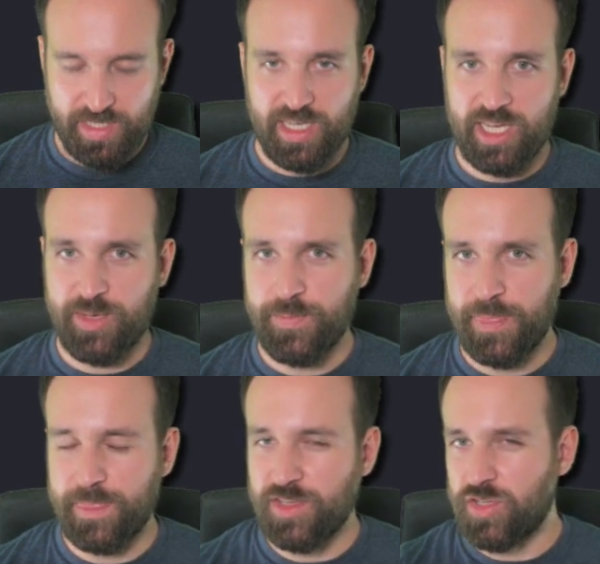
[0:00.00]

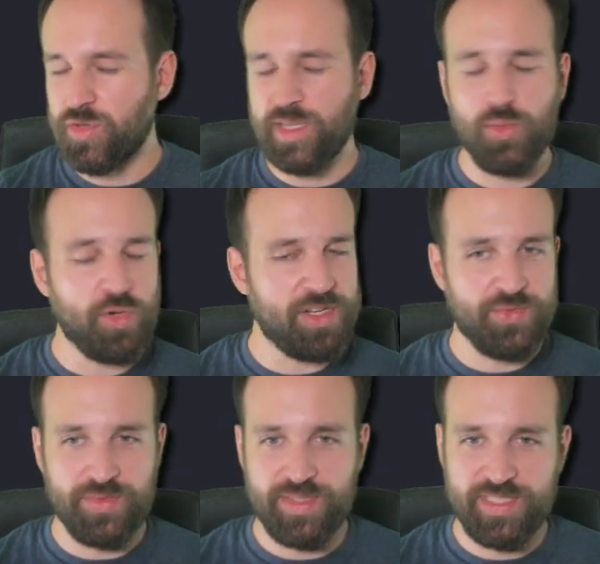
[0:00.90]
Um, only one
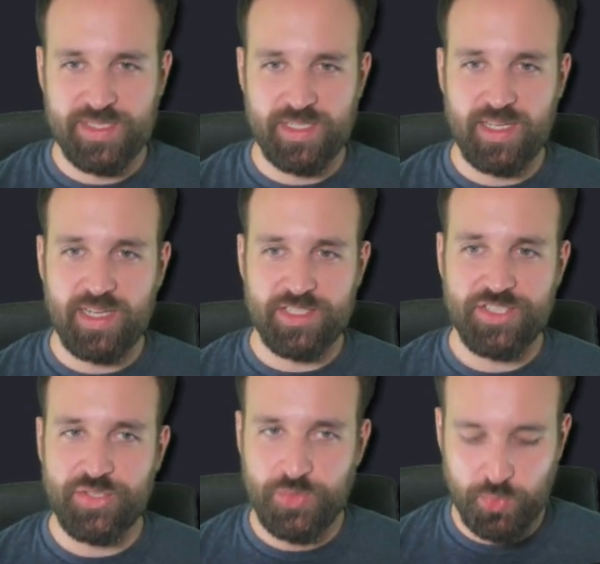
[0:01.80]
of these uh,
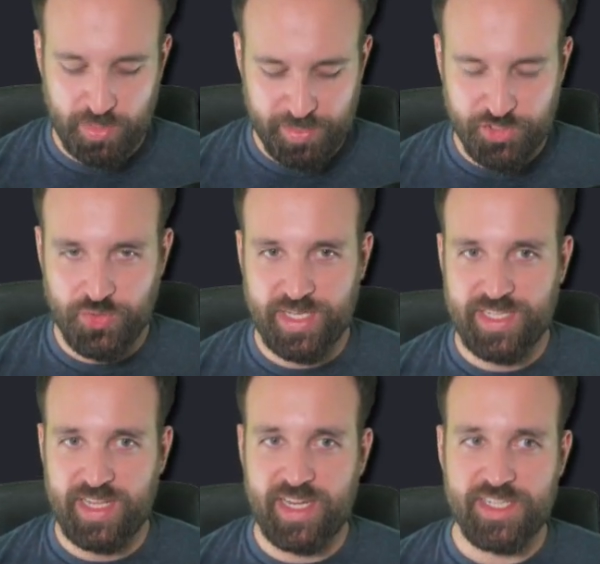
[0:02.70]
two will be
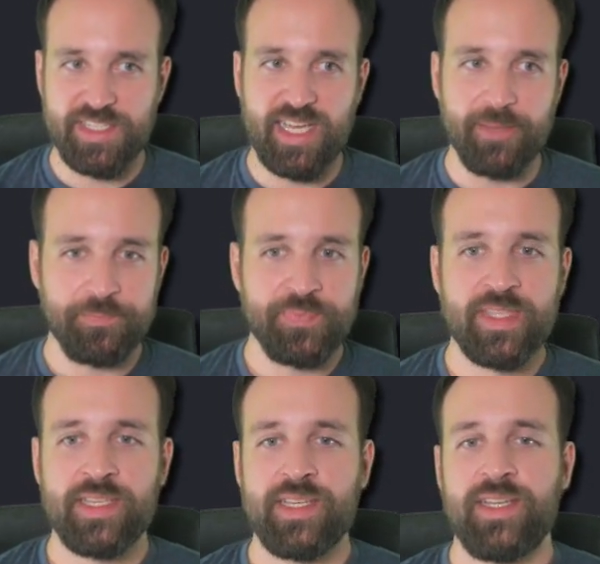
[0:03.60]
triggered at any time.
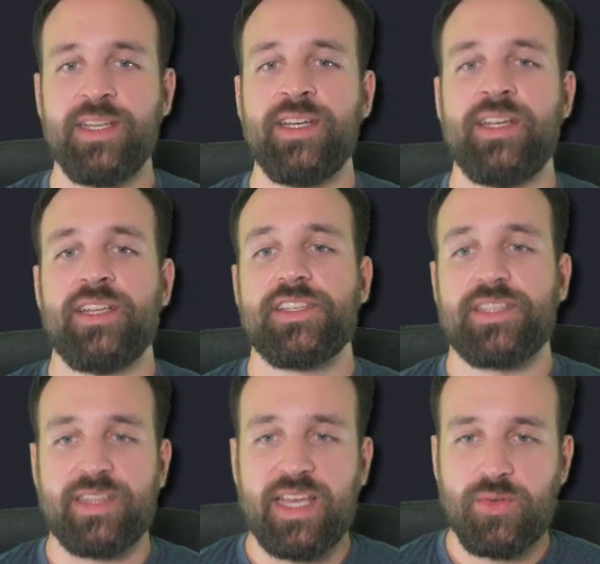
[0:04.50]

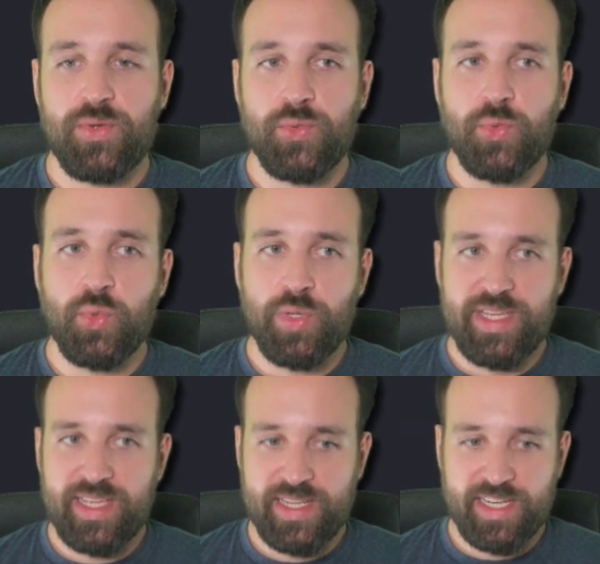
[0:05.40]
So now we
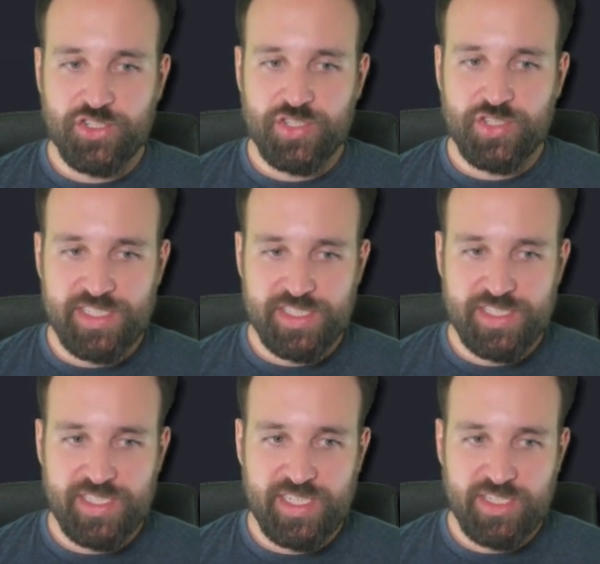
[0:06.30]
can actually
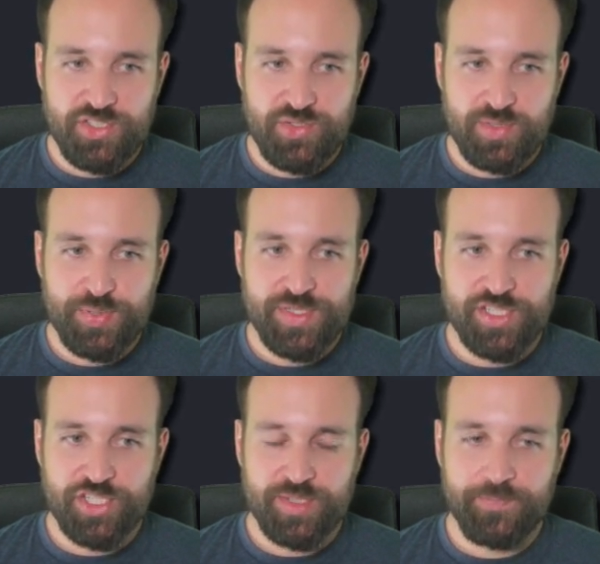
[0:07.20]
seek to a
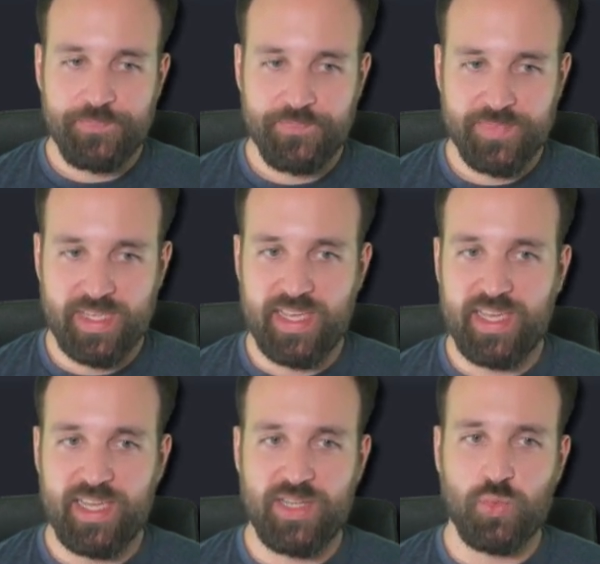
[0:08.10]
position.
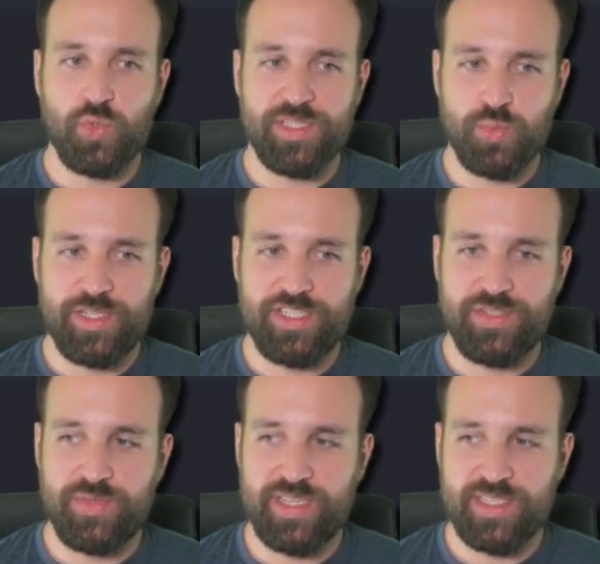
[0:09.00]
And once we
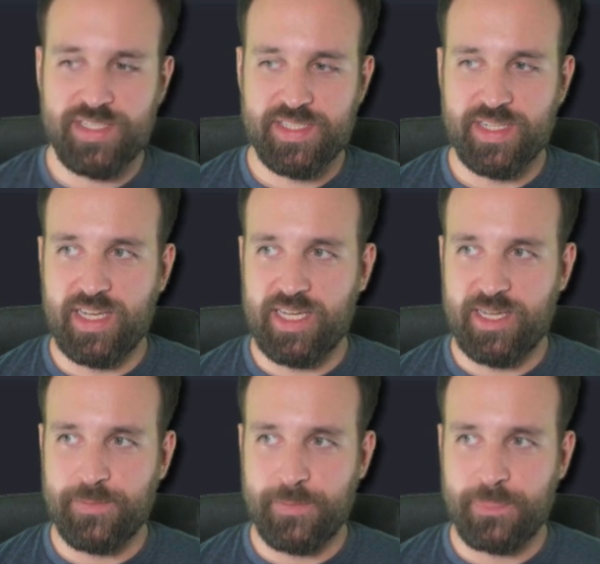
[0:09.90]
do this,
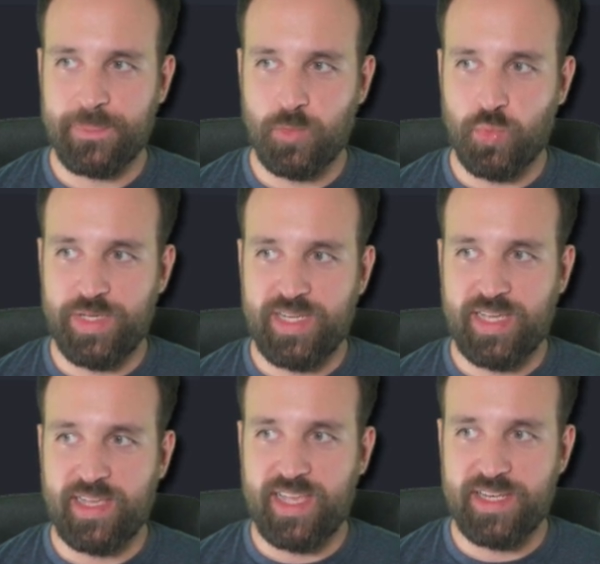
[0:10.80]
um,
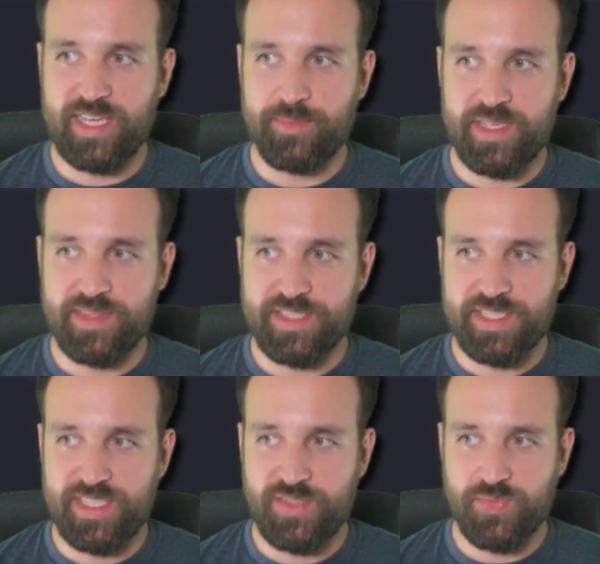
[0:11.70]
we end up in the
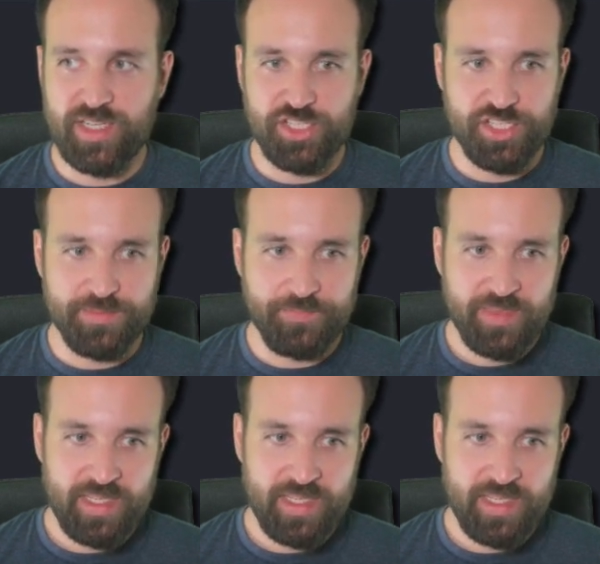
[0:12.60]
seek function.